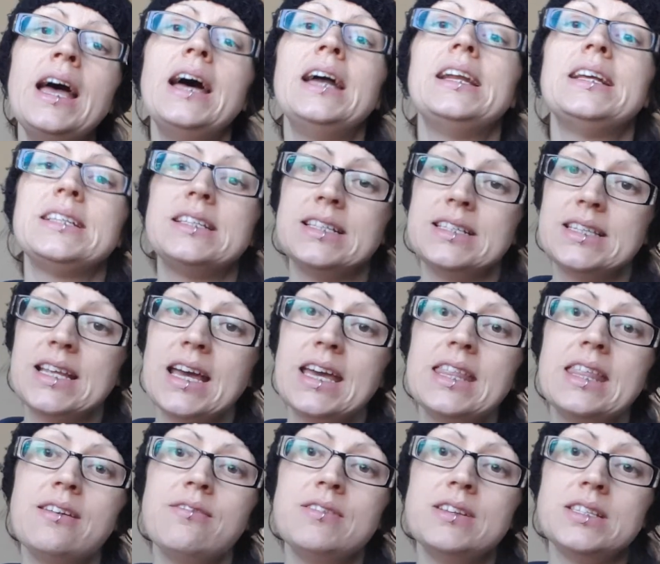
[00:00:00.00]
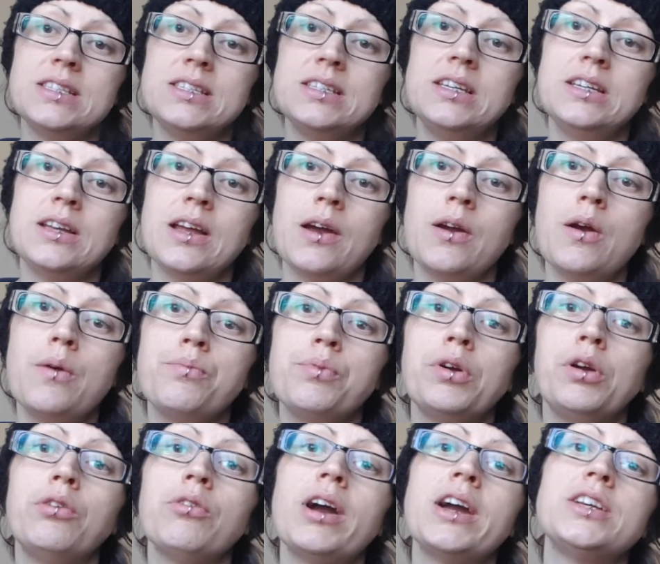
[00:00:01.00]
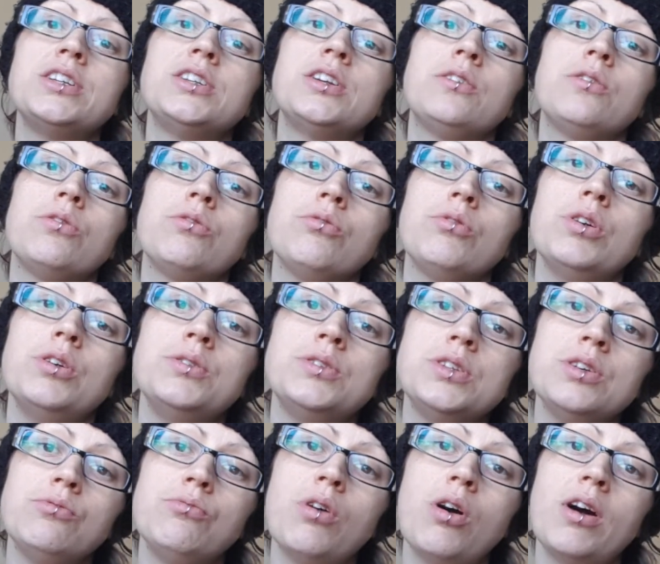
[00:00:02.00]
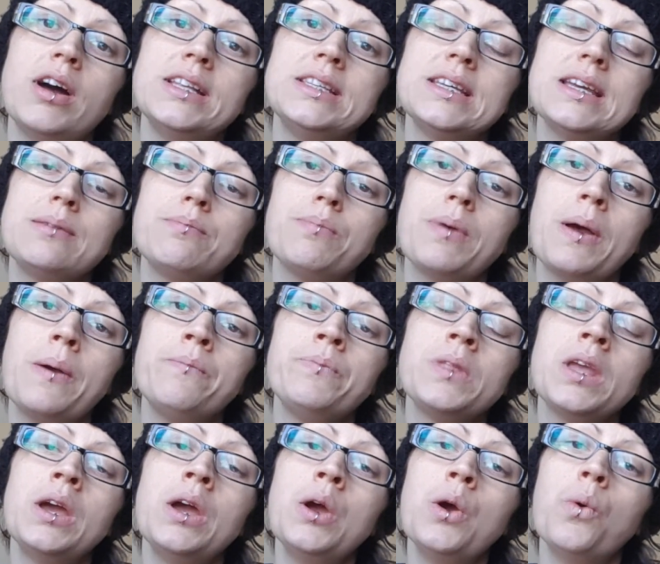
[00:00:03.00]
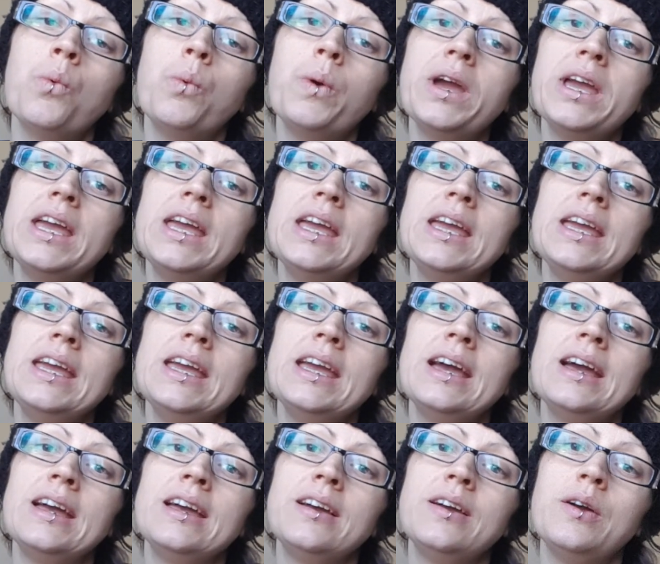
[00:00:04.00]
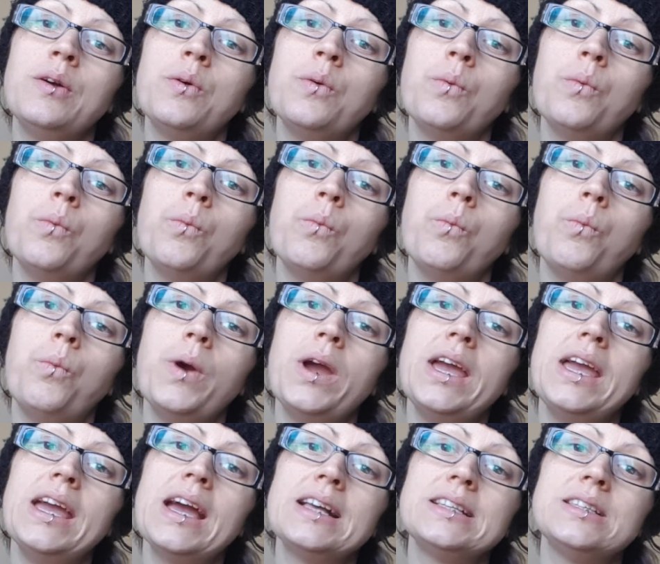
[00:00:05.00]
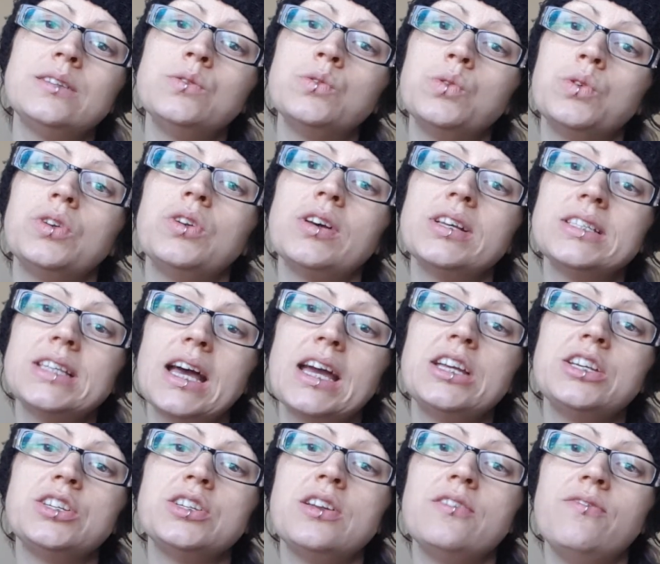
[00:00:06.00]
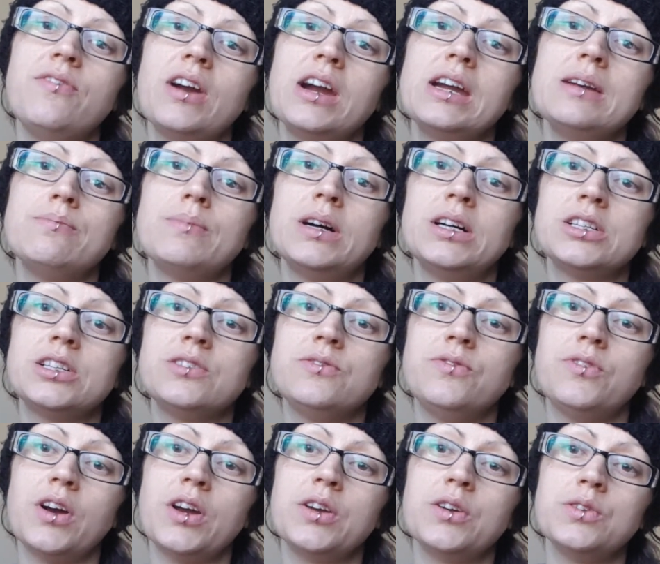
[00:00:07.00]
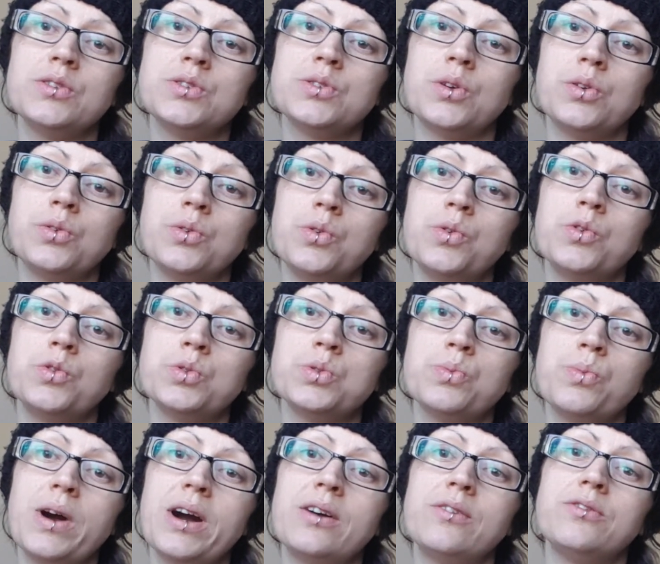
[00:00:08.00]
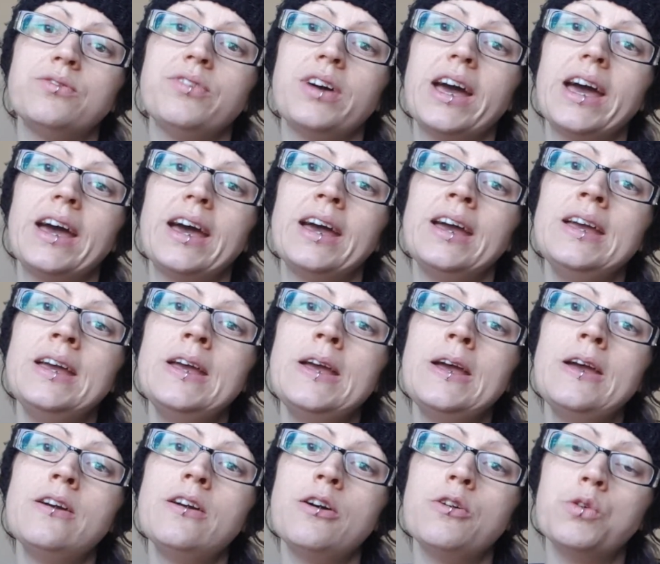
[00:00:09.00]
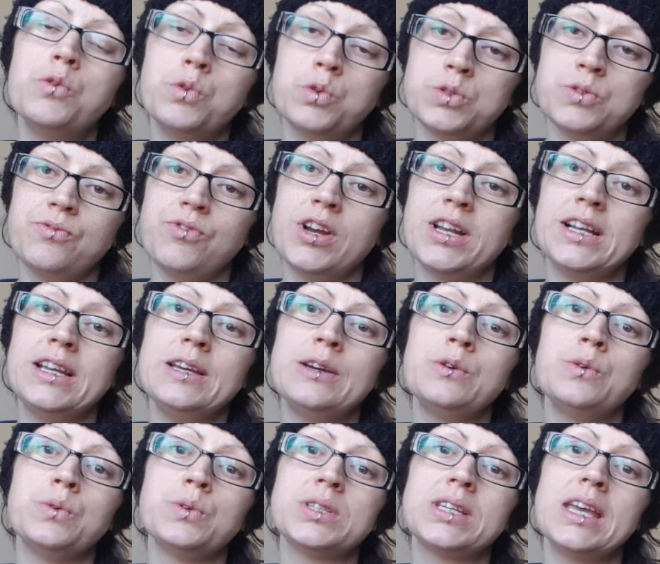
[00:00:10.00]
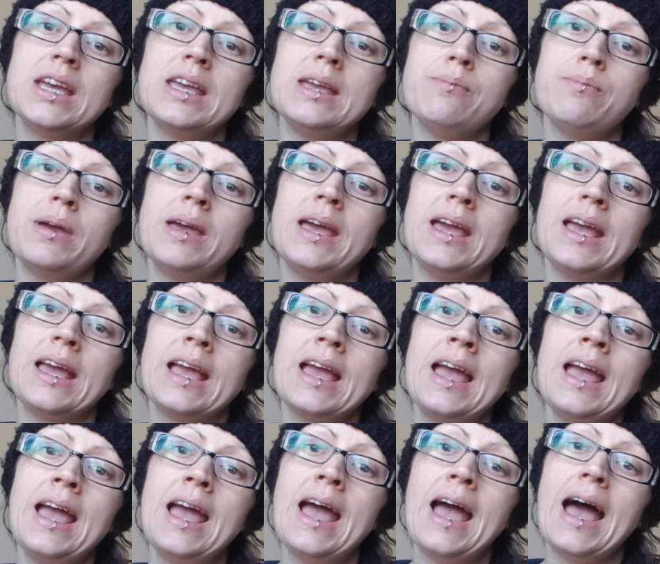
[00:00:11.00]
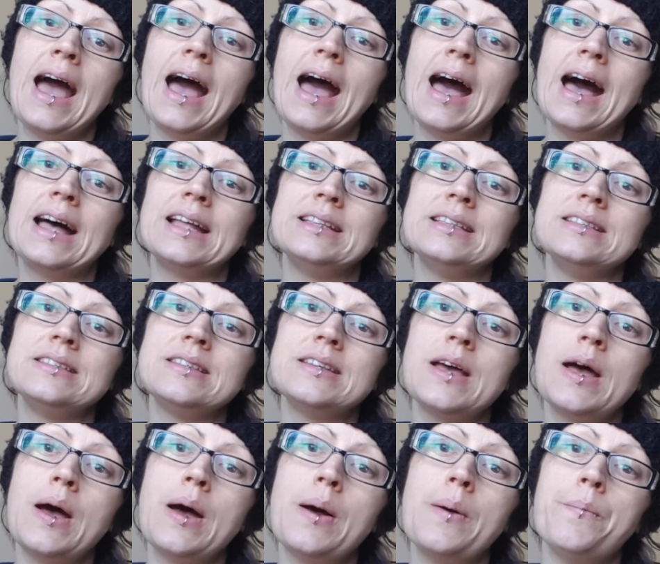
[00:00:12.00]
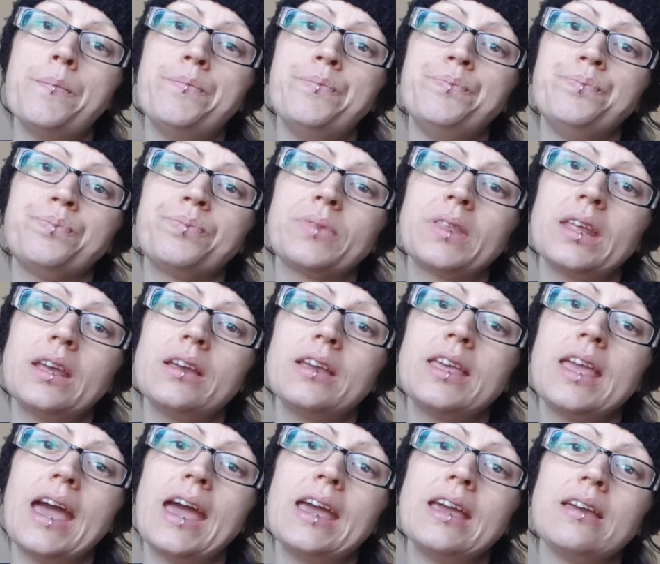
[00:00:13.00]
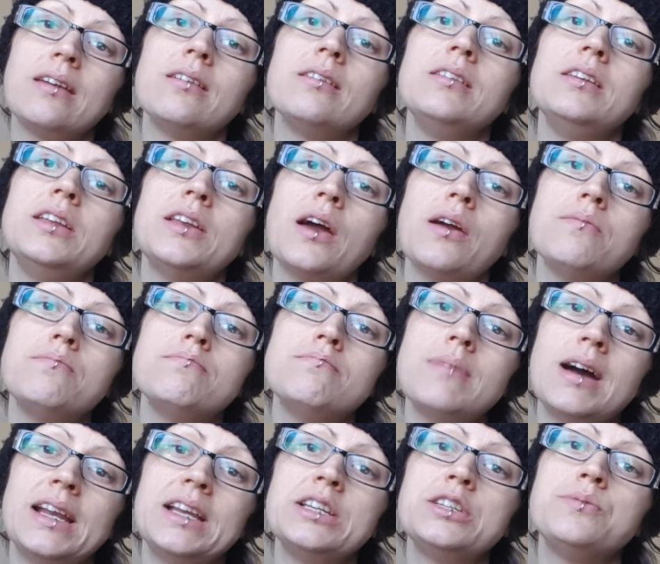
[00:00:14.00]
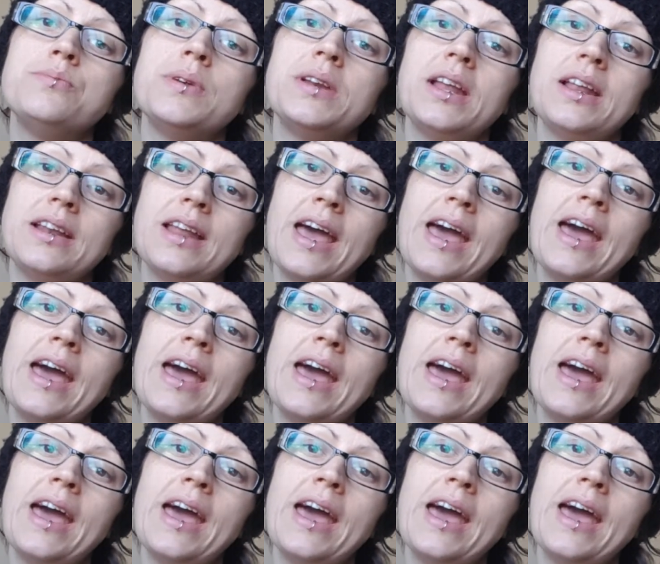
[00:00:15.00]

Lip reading: And as I say, there is, you know, a progression through to riding, but we as an organisation are very much focused on horse welfare, horse friendly horse keeping, and getting, you know, management and